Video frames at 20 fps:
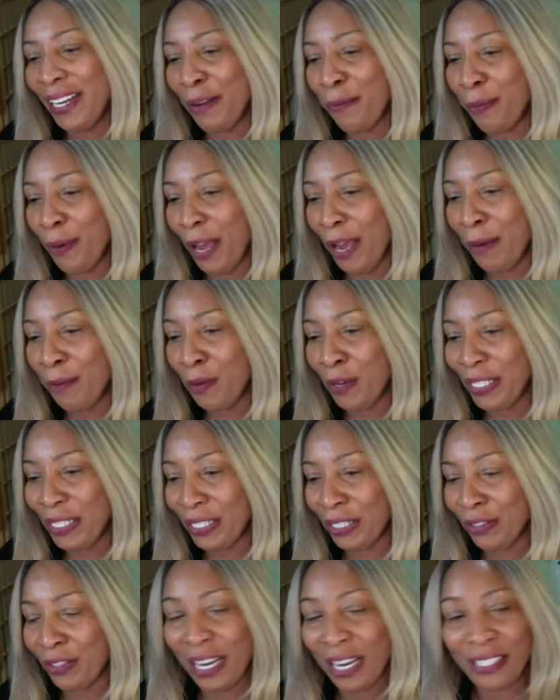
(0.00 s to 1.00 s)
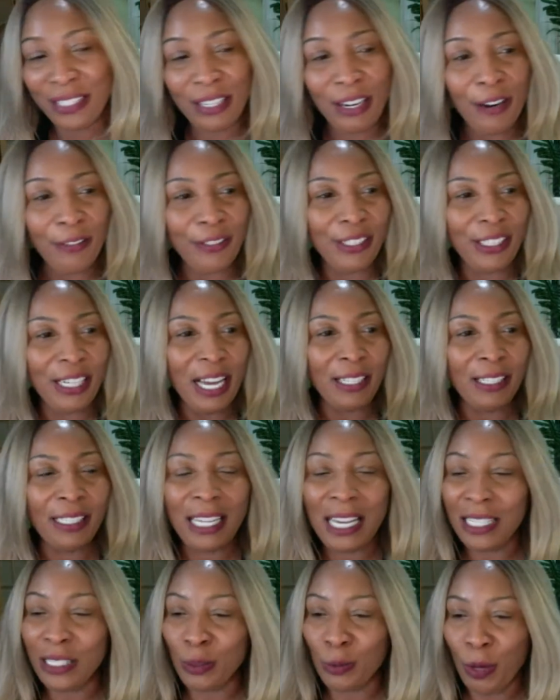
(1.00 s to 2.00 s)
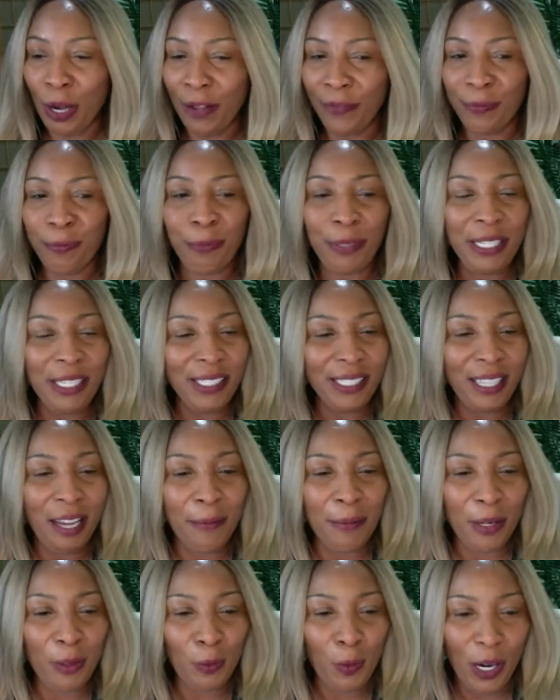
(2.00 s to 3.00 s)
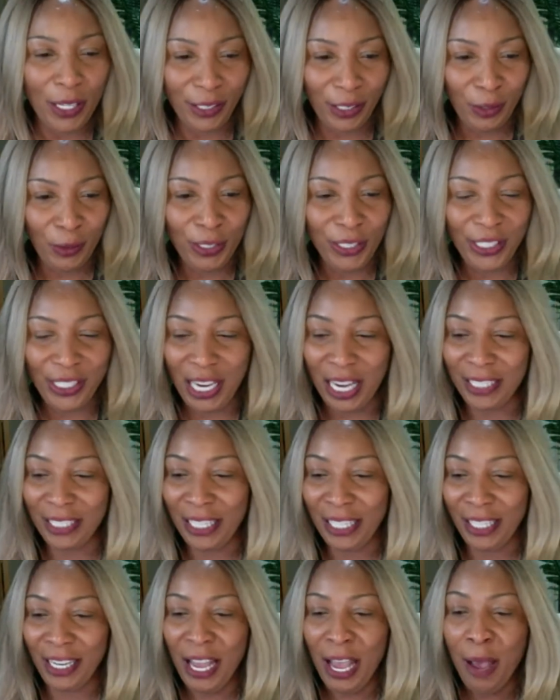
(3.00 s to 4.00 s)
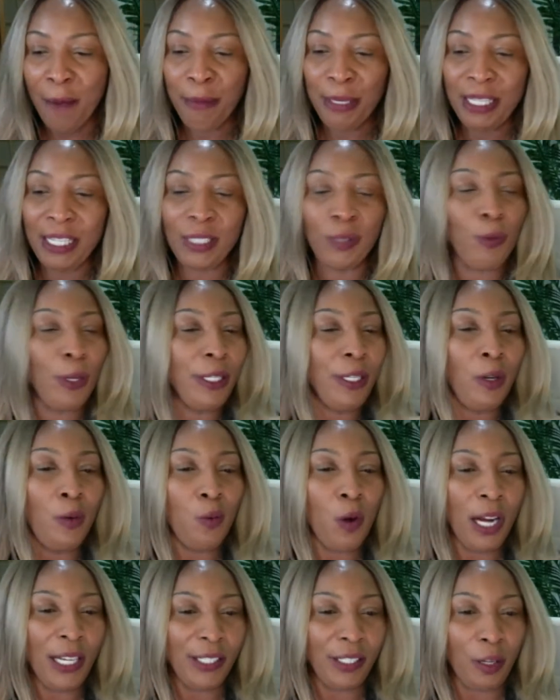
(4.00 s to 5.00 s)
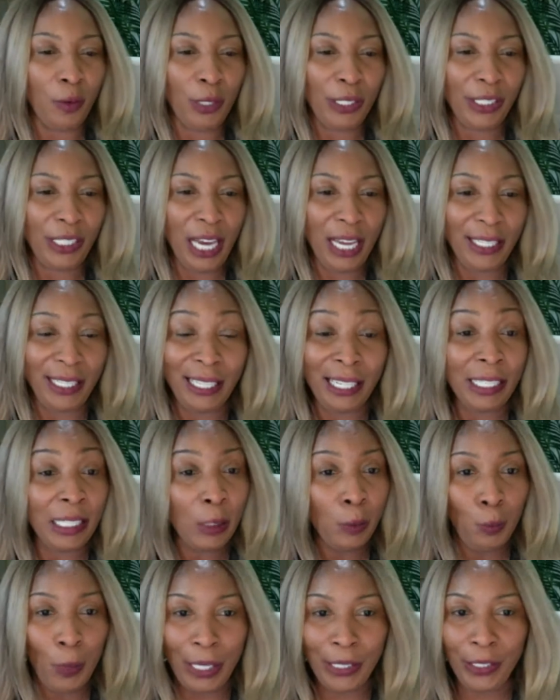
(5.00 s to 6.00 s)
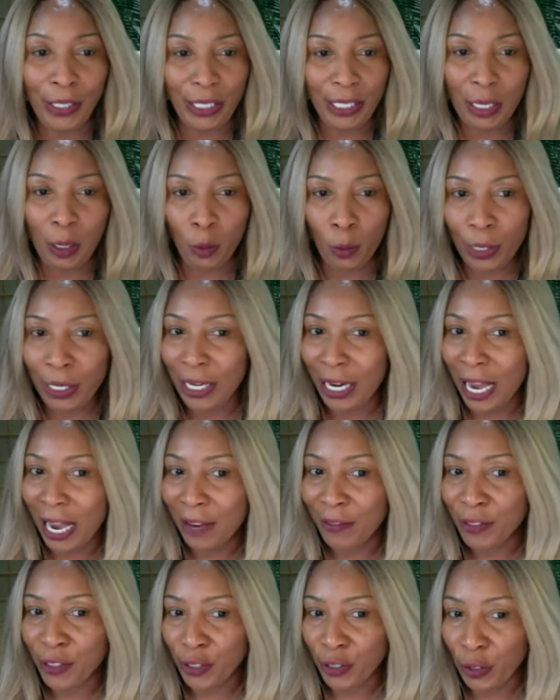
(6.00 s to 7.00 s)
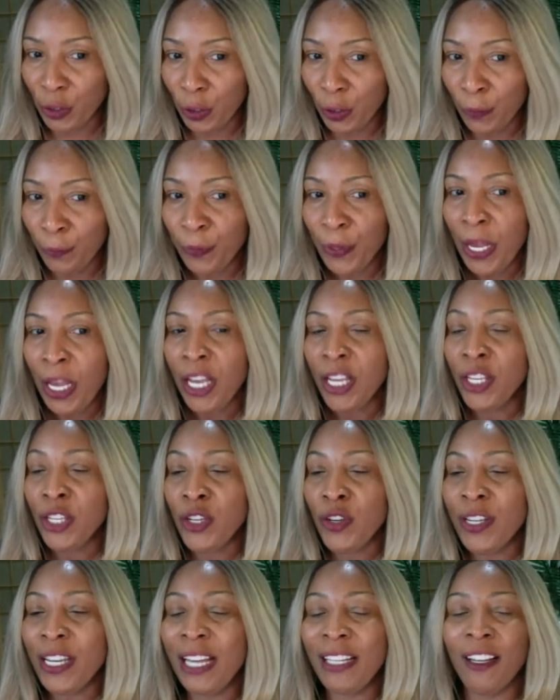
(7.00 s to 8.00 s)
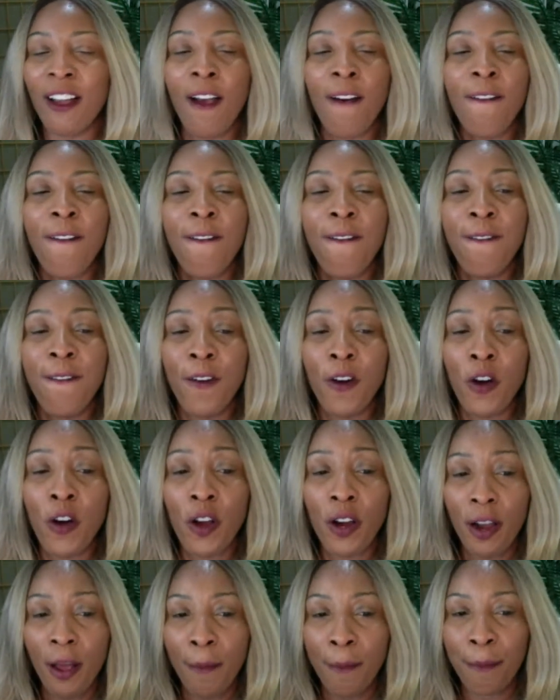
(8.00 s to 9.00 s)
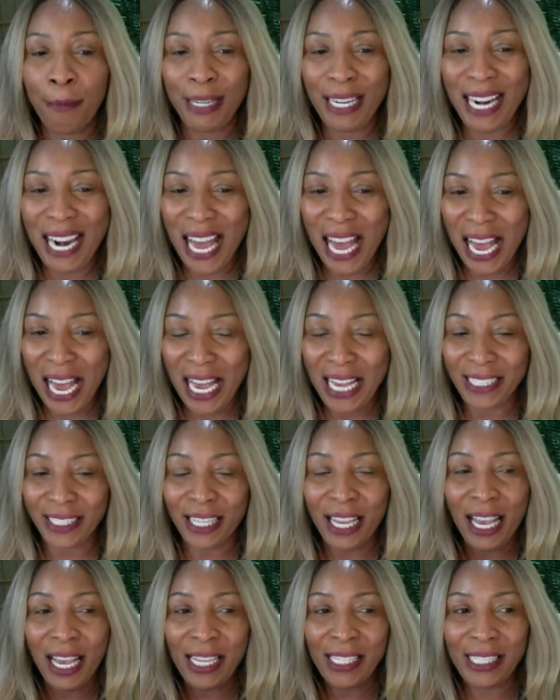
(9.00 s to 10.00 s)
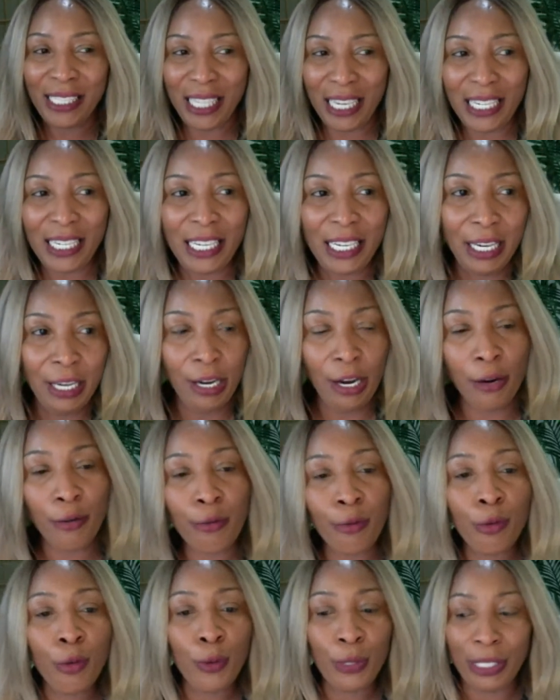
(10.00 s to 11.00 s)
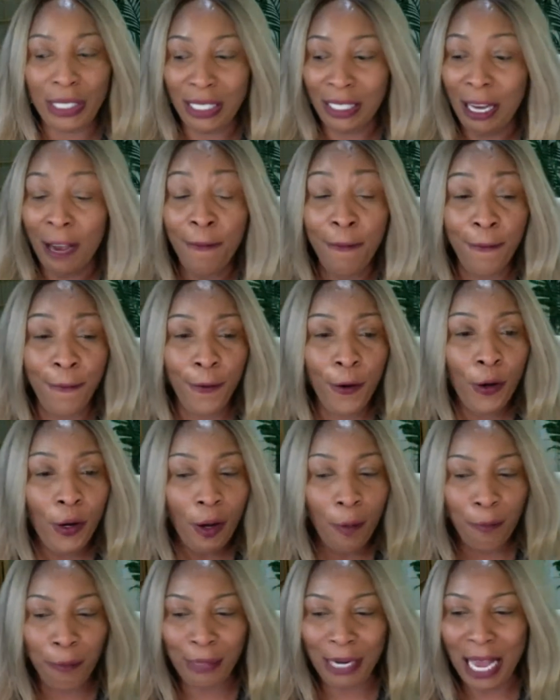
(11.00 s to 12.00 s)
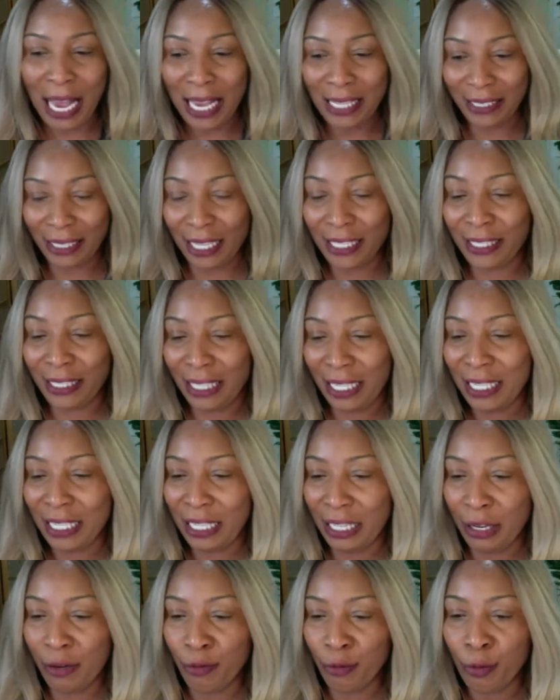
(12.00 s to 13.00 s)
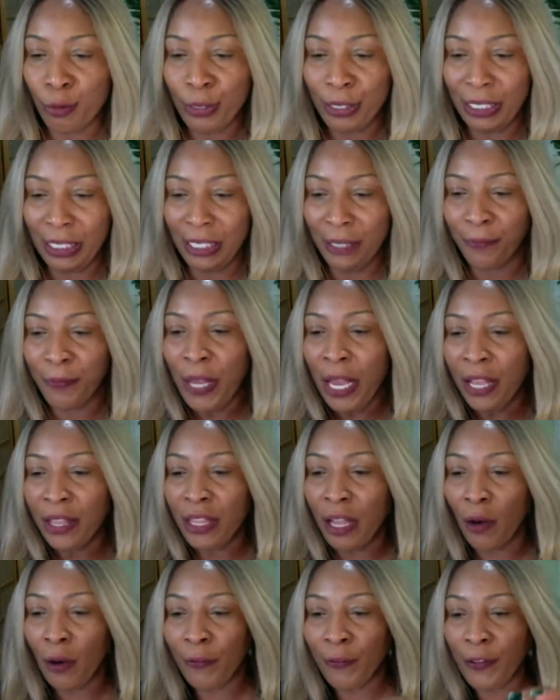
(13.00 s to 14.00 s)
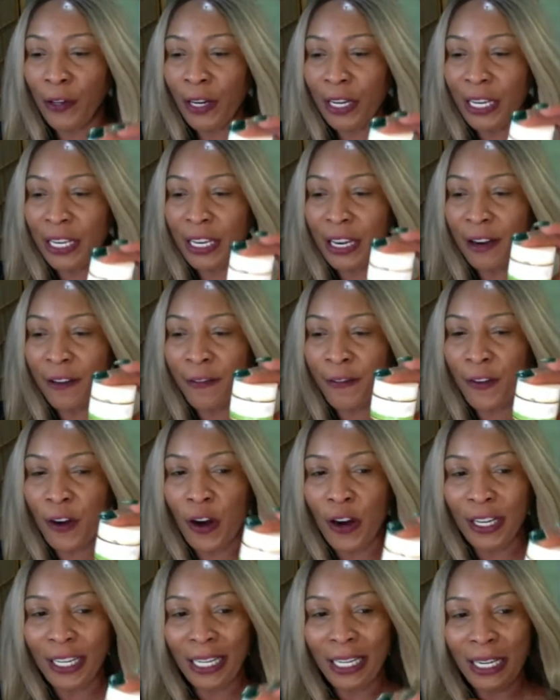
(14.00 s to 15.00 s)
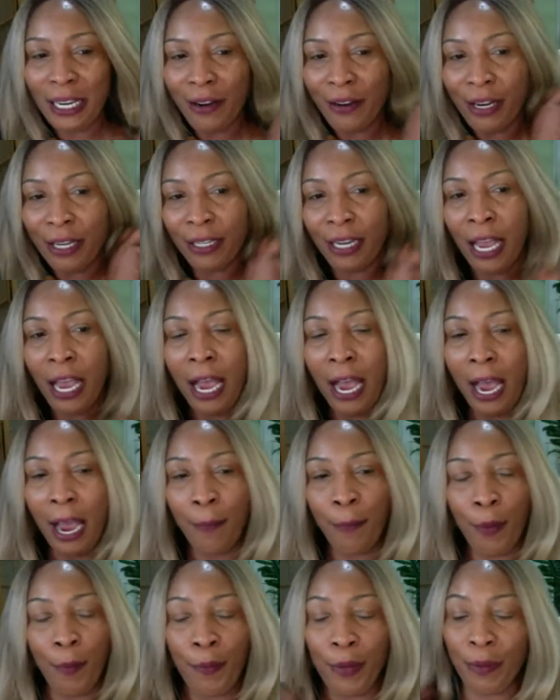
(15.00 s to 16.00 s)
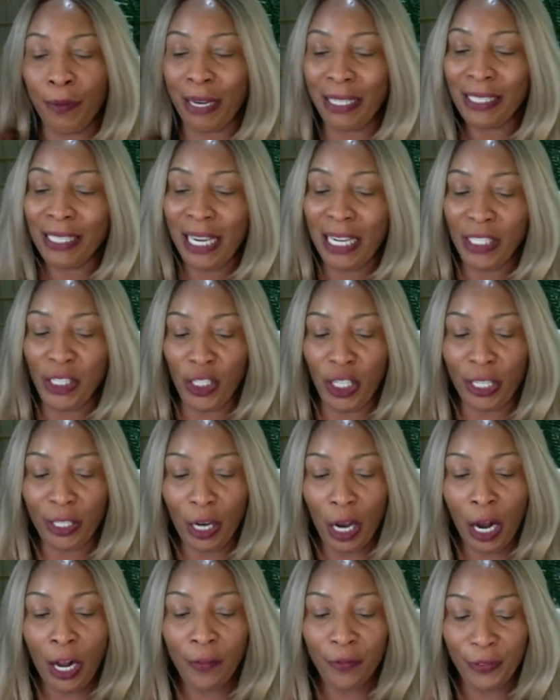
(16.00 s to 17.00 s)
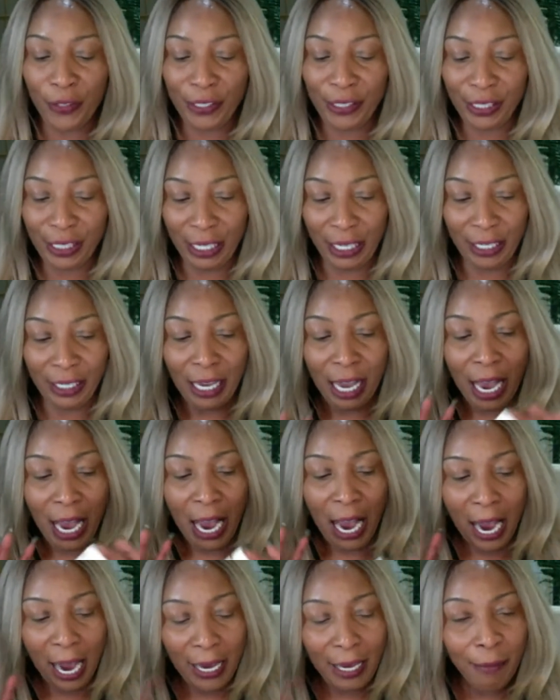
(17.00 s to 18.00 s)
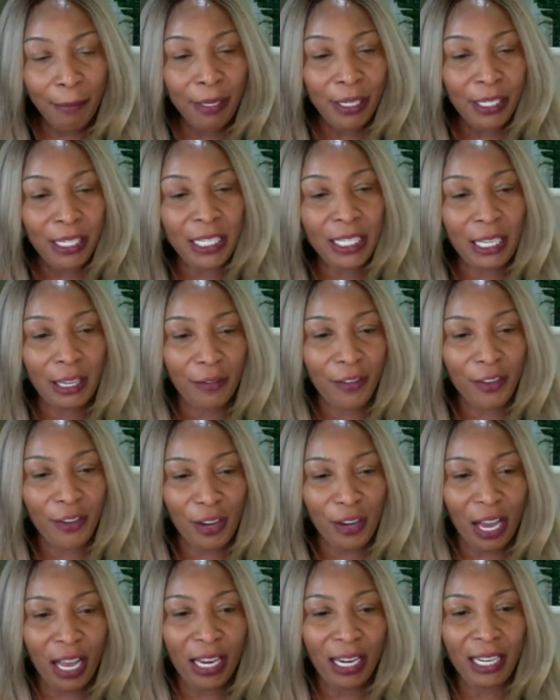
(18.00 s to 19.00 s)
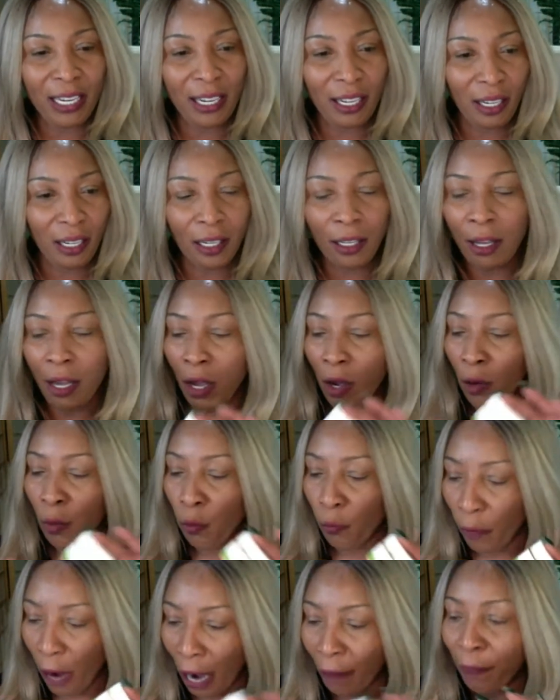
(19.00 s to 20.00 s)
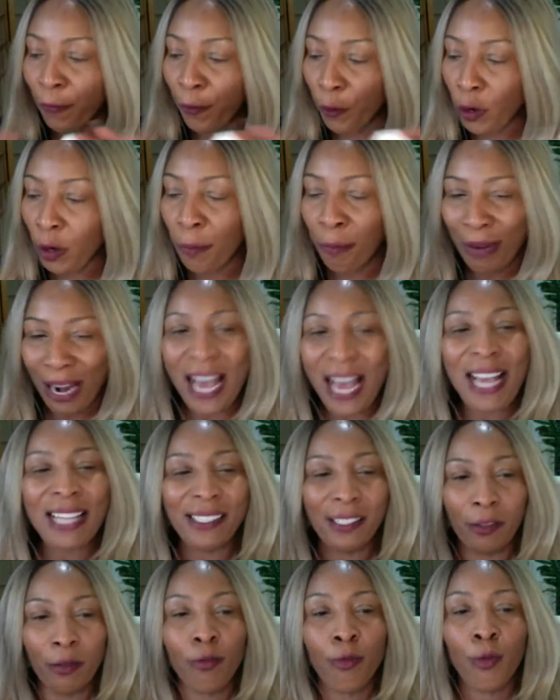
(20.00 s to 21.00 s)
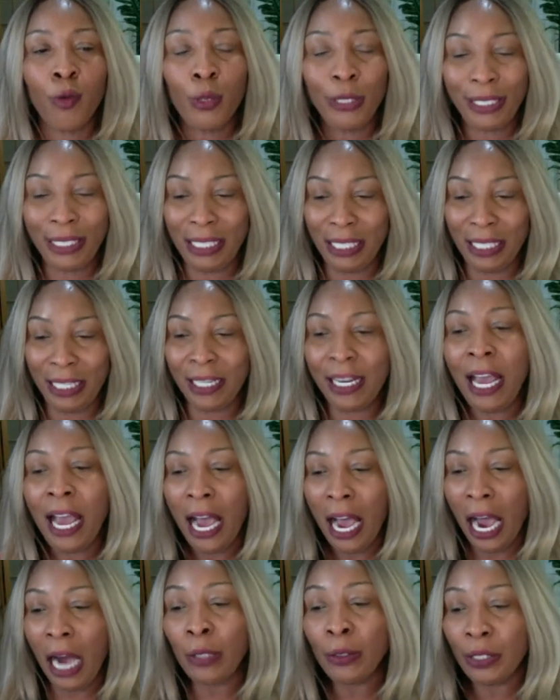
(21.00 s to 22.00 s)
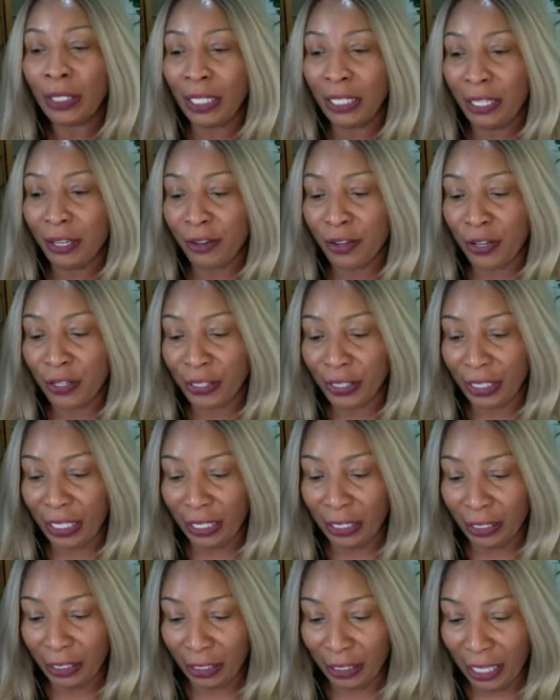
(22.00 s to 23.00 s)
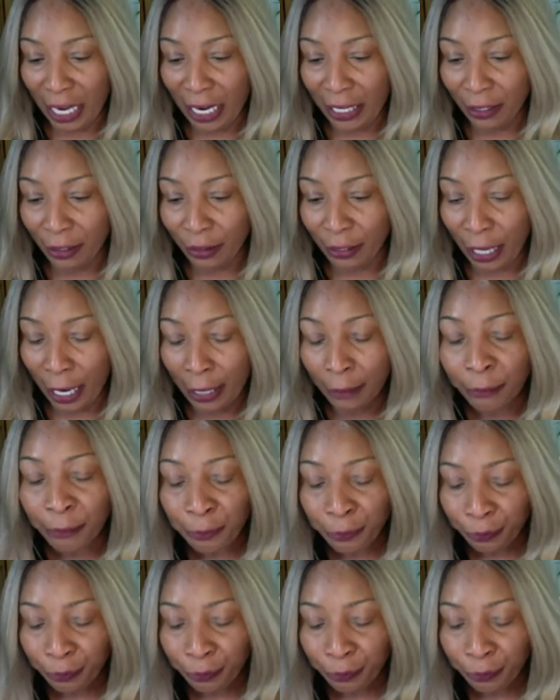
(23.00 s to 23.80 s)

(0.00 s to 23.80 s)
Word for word: and apply a moisturizer after that. Guess what? Please come and watch our channel because when you watch our channel, especially our live show, you get a full blast skincare routine, a full blast skincare routine. Now, if you're here for clearing hyperpigmentation on the skin, I am going to give you a little a full blast routine how to clear your skin tonight okay